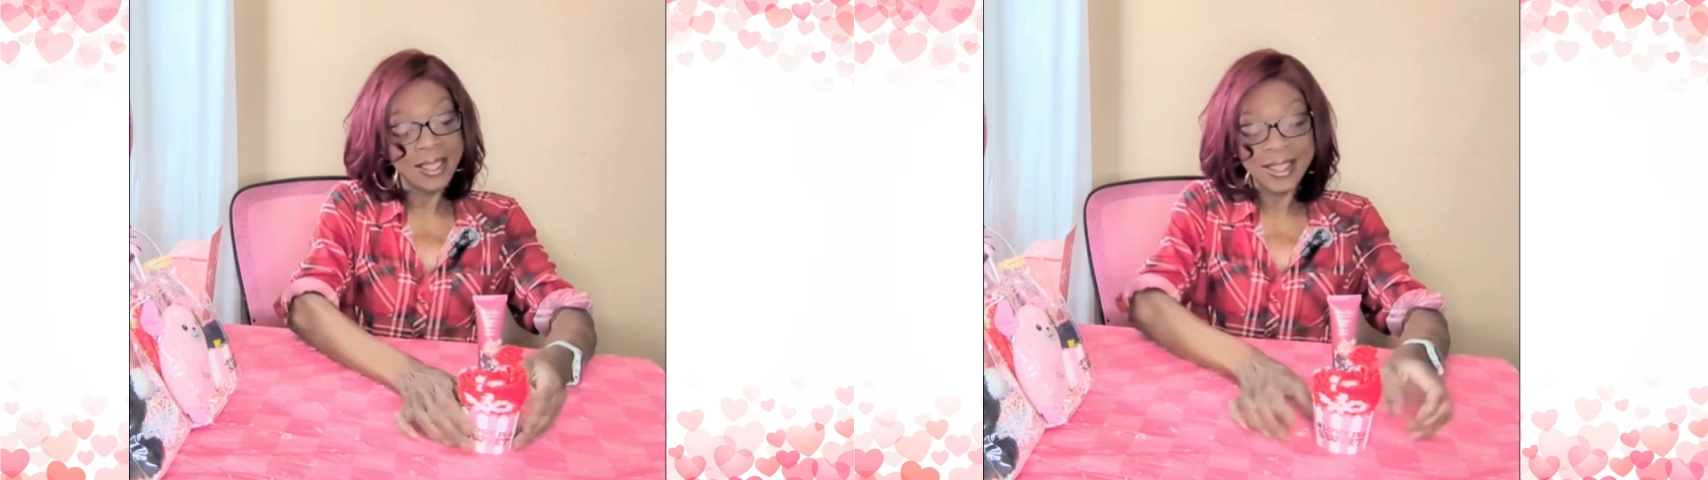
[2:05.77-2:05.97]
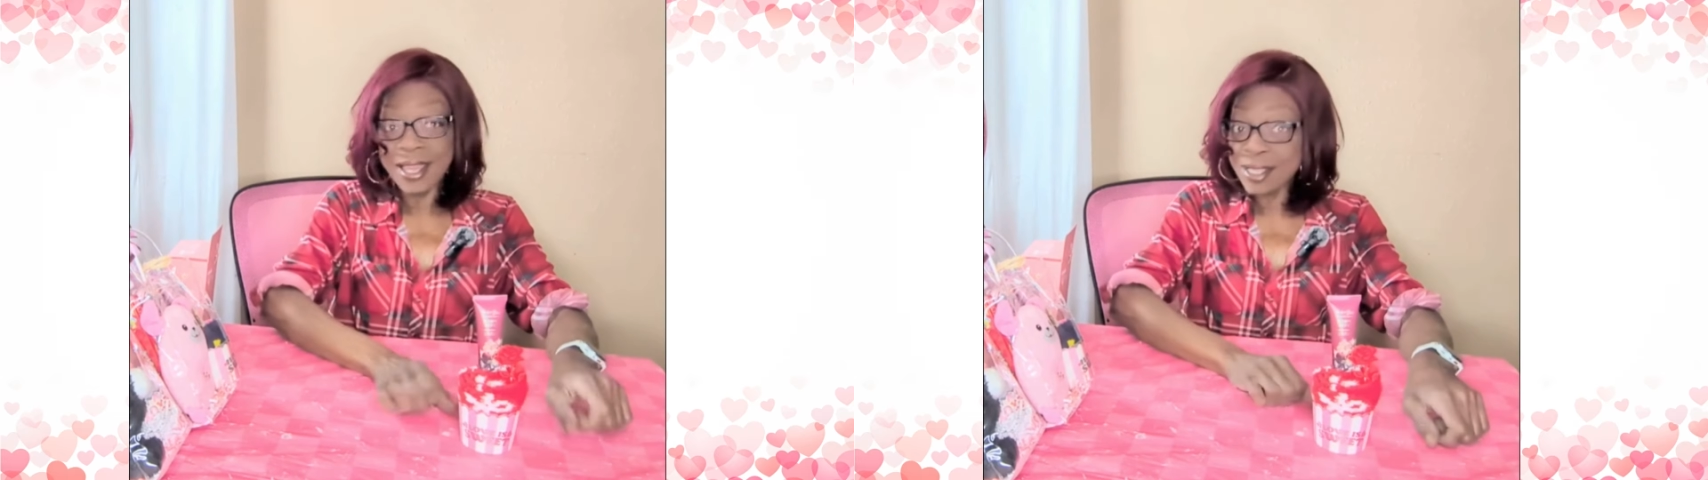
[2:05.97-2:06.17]

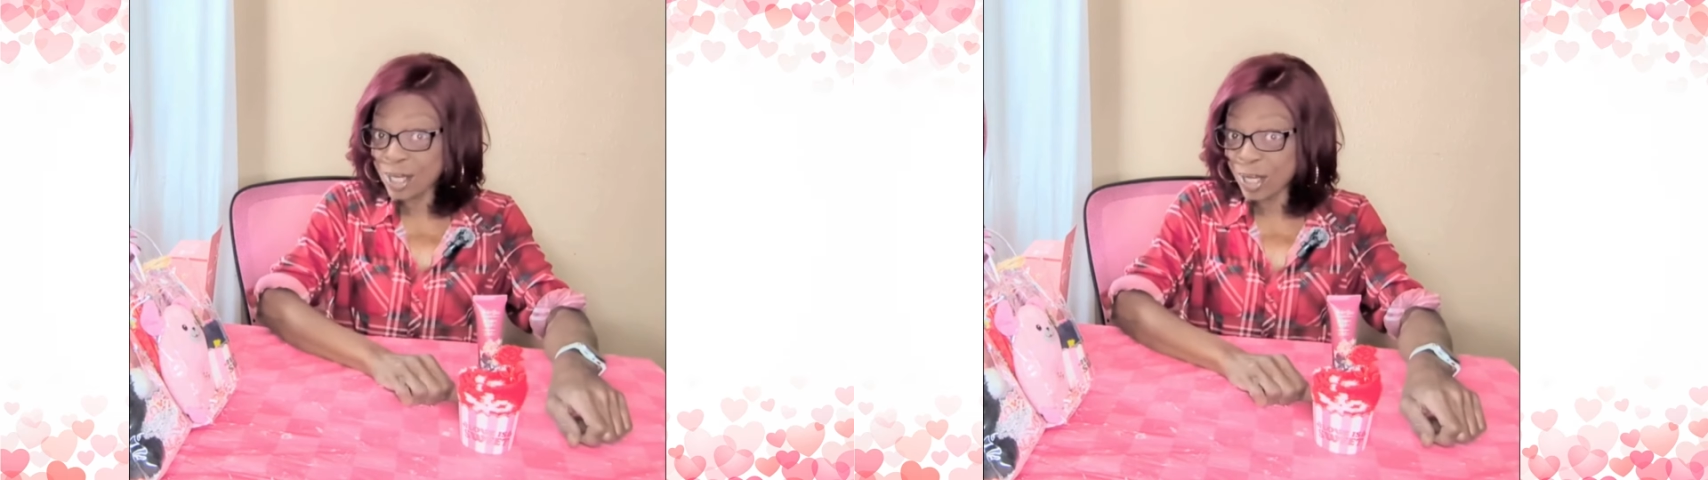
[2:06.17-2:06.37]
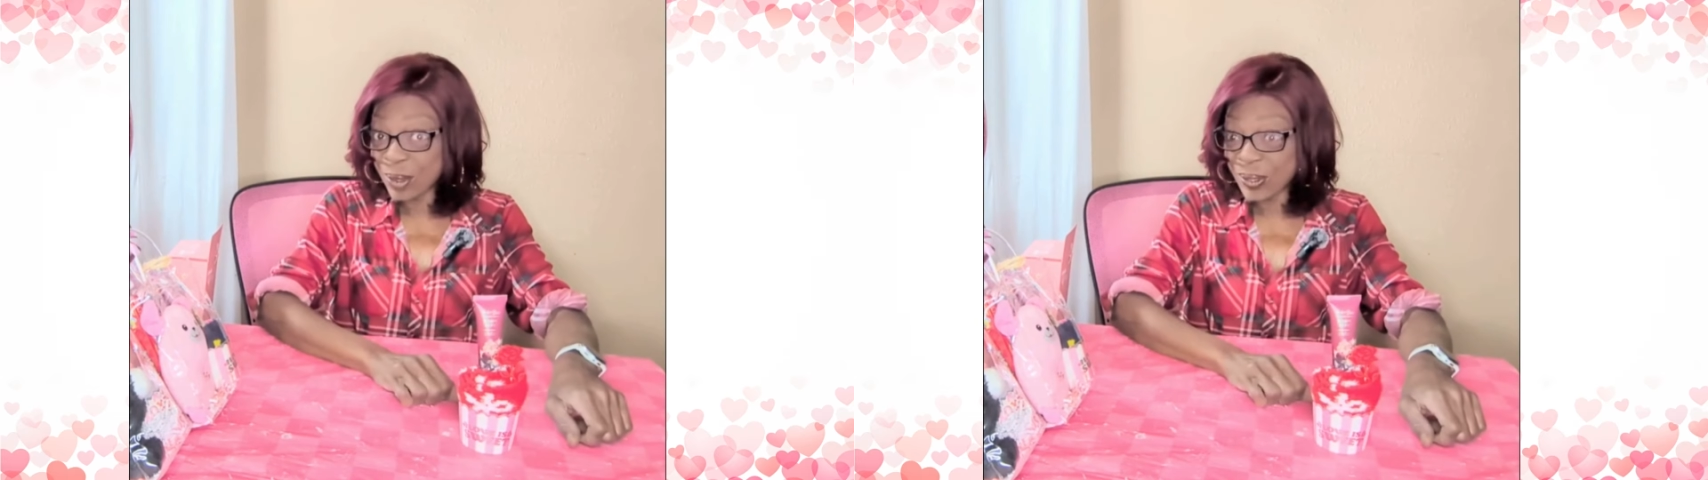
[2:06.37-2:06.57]
And
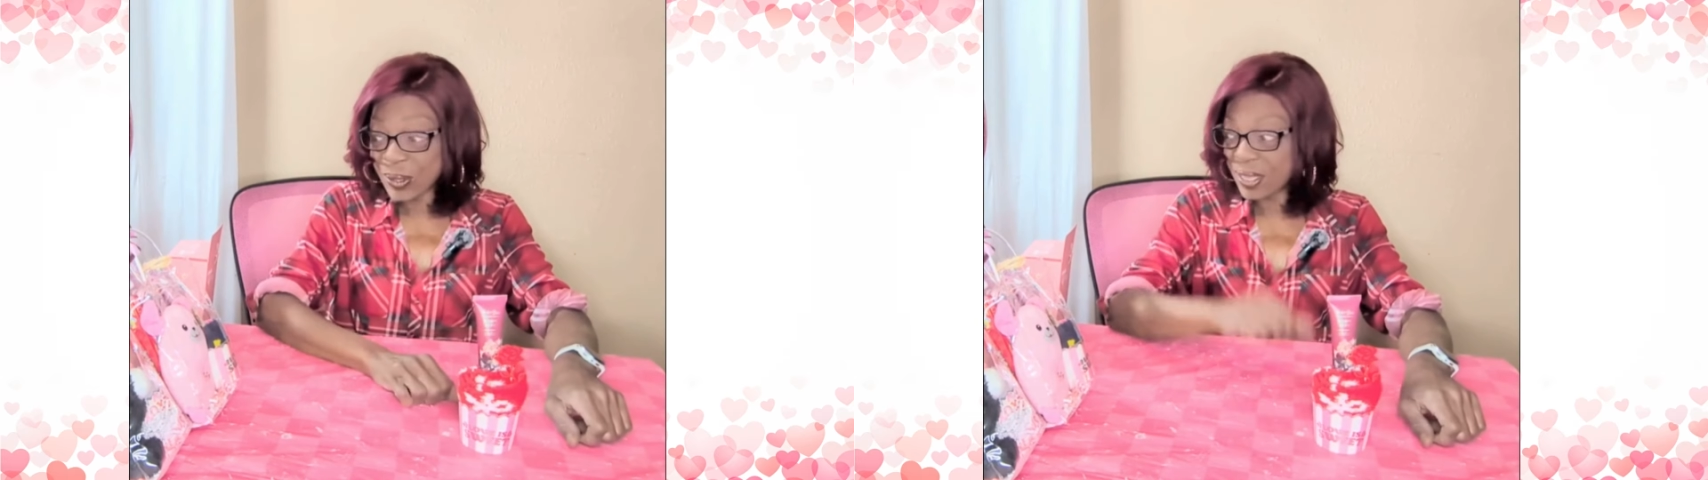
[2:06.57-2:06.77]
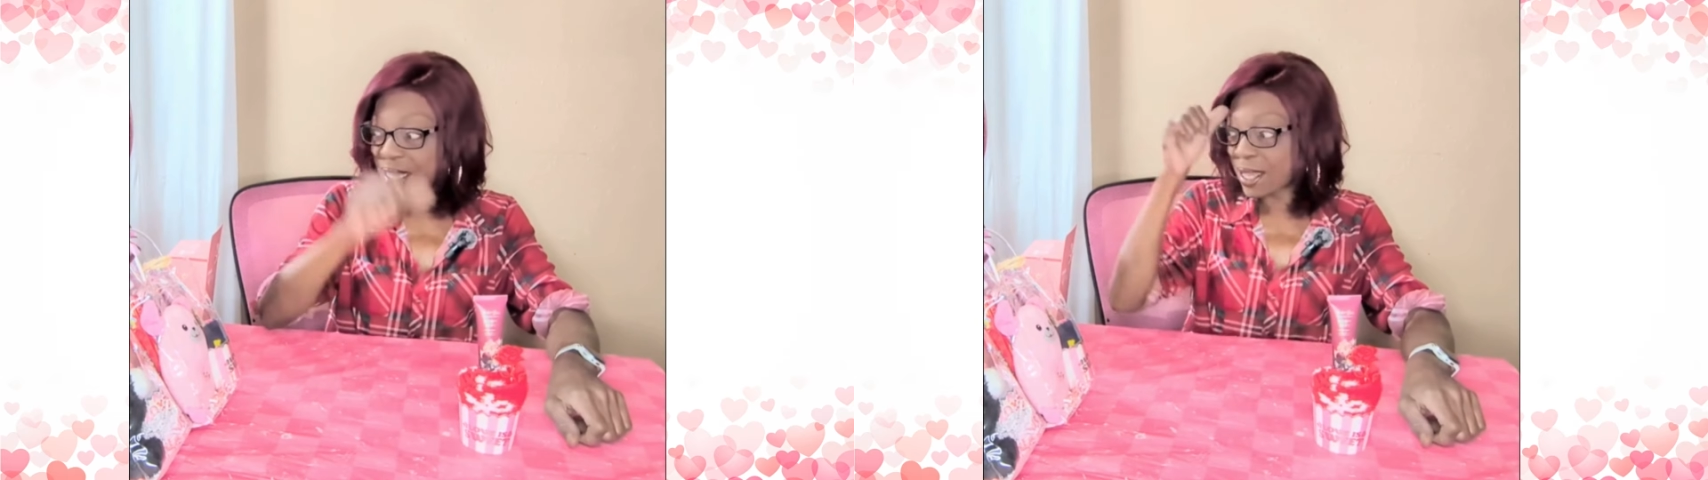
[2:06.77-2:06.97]
that's a cute
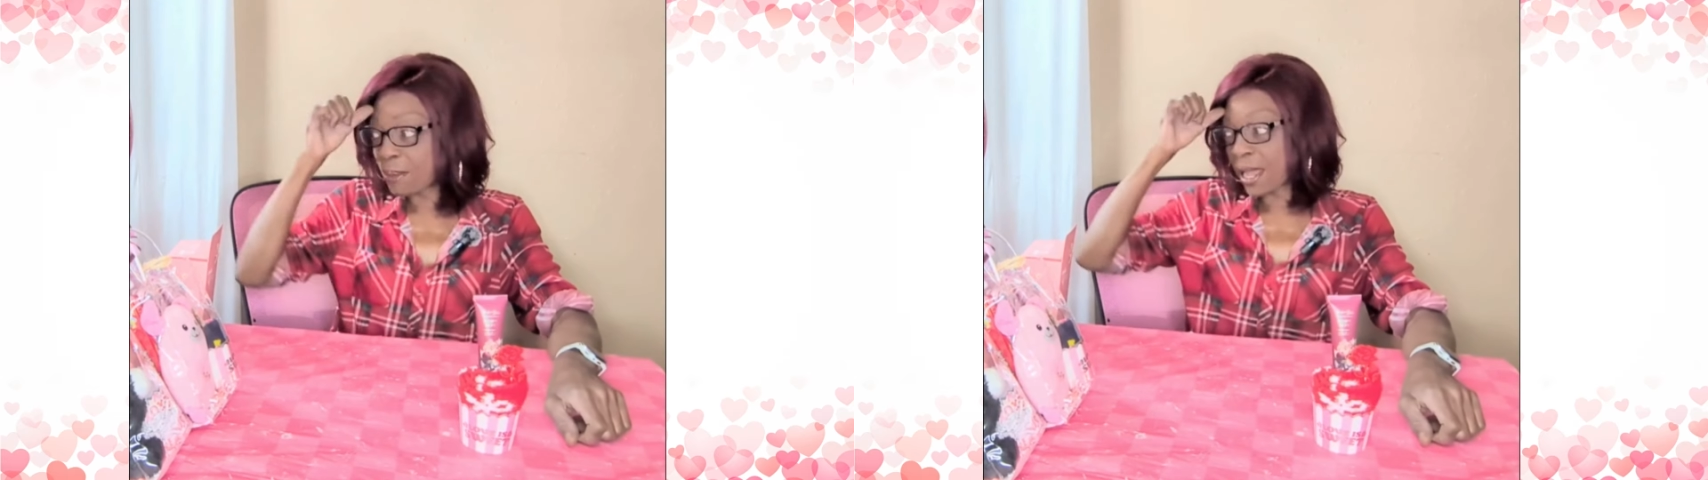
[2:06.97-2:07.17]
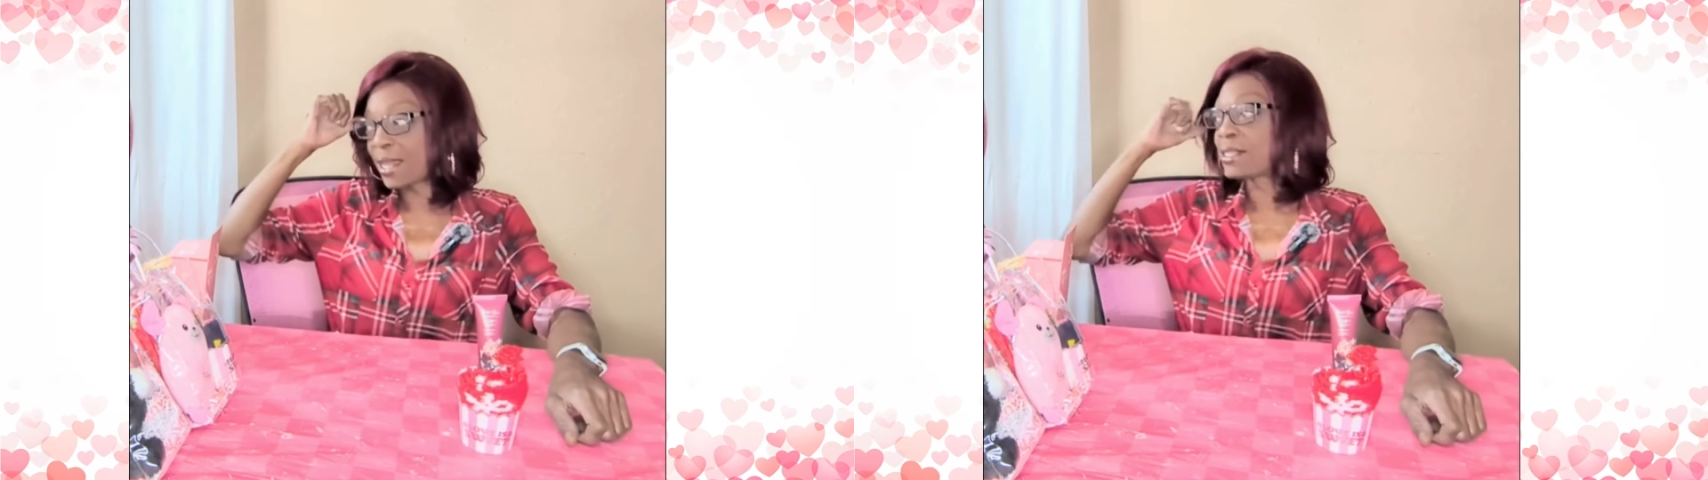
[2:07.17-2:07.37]
little
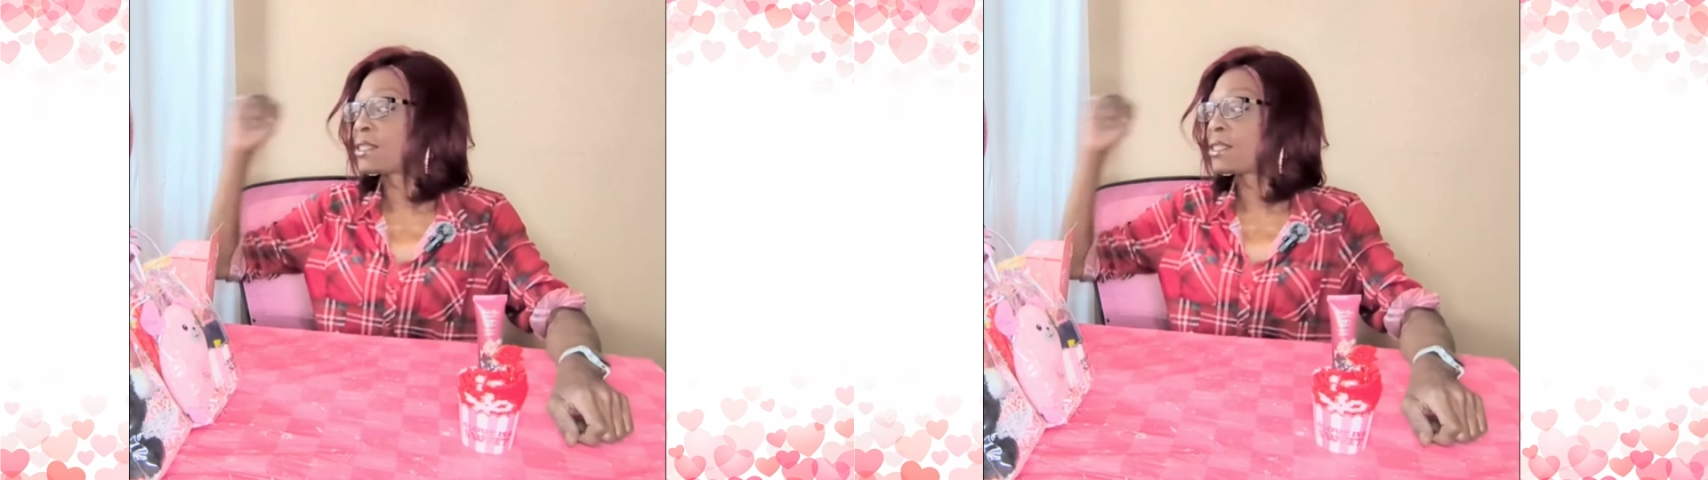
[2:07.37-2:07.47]
thing by